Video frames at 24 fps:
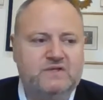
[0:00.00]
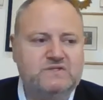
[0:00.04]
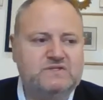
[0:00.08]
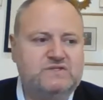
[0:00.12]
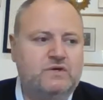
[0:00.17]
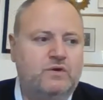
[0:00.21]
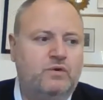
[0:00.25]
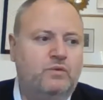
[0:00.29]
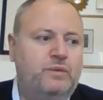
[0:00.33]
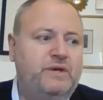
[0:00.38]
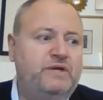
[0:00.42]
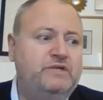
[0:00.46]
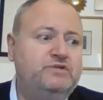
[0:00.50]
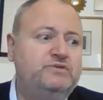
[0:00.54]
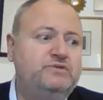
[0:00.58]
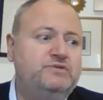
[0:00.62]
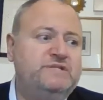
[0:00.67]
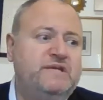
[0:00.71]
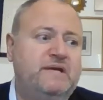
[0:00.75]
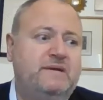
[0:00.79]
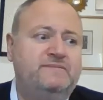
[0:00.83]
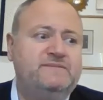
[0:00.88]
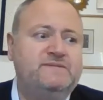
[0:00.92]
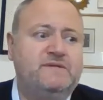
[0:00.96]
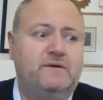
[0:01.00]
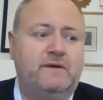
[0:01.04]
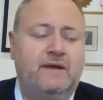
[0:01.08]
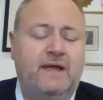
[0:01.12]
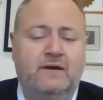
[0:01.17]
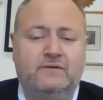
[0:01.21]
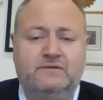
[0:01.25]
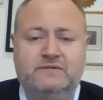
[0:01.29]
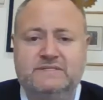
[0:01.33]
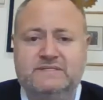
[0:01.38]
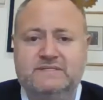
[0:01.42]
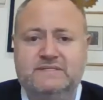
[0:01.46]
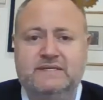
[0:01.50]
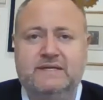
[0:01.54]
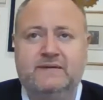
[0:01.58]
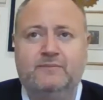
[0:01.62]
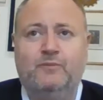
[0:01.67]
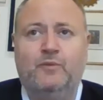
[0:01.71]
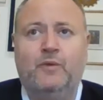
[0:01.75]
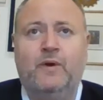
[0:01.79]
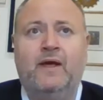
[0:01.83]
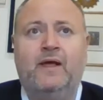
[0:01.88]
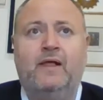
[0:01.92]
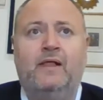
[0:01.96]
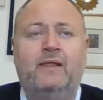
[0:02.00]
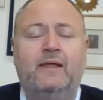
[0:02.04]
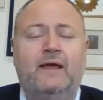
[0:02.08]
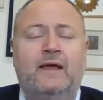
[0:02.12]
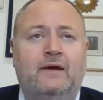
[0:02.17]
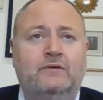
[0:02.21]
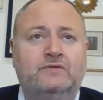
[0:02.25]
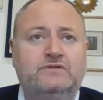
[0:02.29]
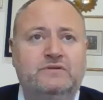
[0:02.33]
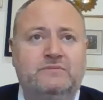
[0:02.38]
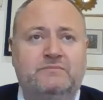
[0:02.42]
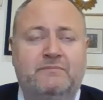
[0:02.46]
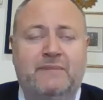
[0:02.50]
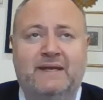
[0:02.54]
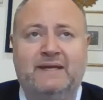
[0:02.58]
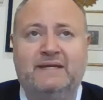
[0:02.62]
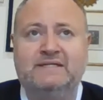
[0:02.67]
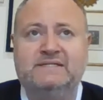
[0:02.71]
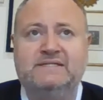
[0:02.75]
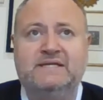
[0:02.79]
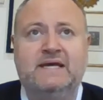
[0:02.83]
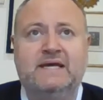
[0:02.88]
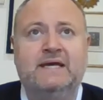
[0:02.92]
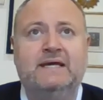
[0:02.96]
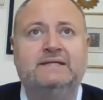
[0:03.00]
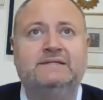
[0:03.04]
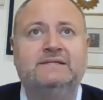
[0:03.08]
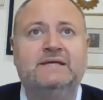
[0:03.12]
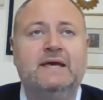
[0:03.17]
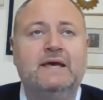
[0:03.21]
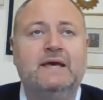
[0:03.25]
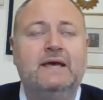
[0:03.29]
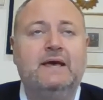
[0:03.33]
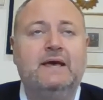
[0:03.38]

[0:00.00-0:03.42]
So we do tips on how to sleep well, how to meditate,